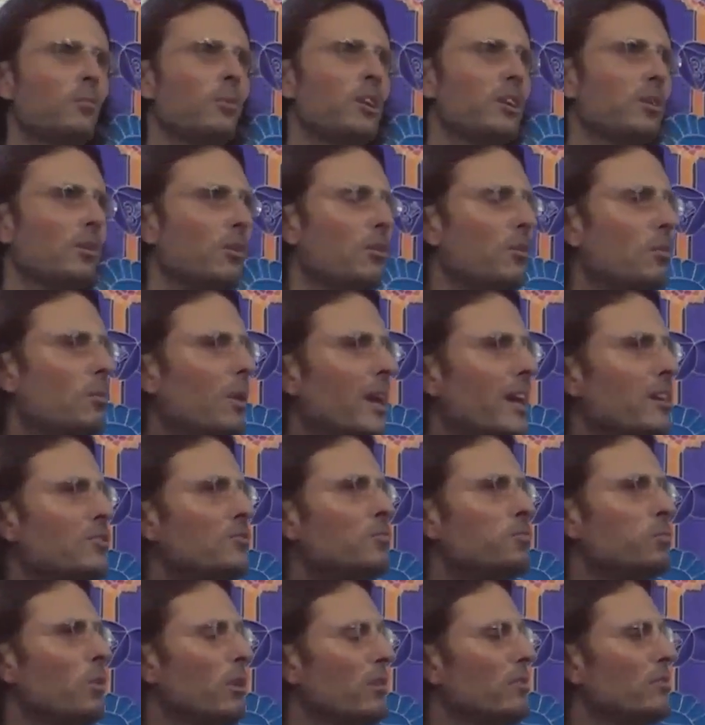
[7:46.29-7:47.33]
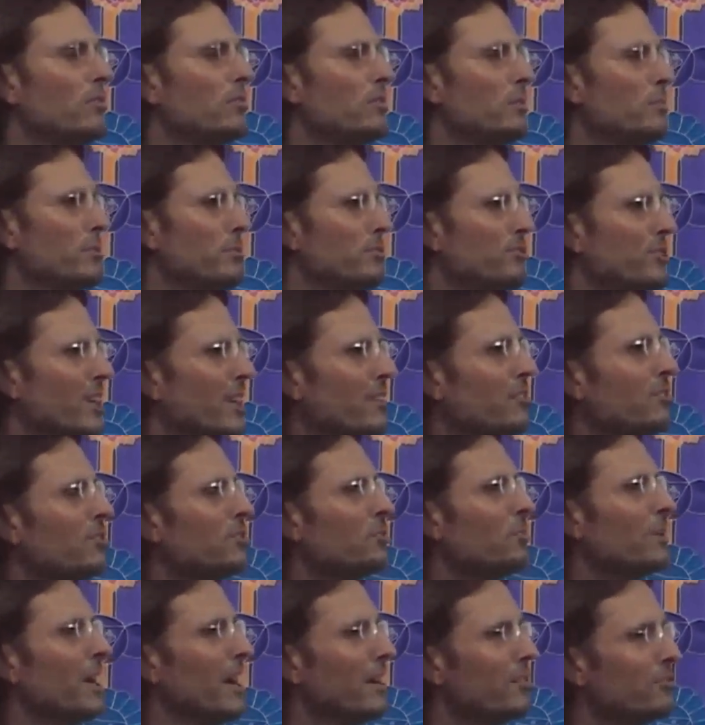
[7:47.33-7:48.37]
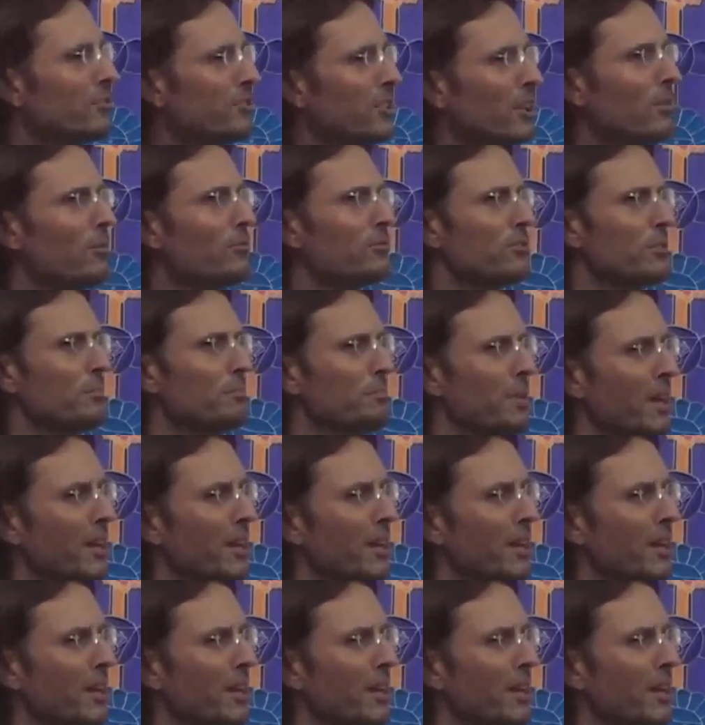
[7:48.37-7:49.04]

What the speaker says: we always want to present to ourselves a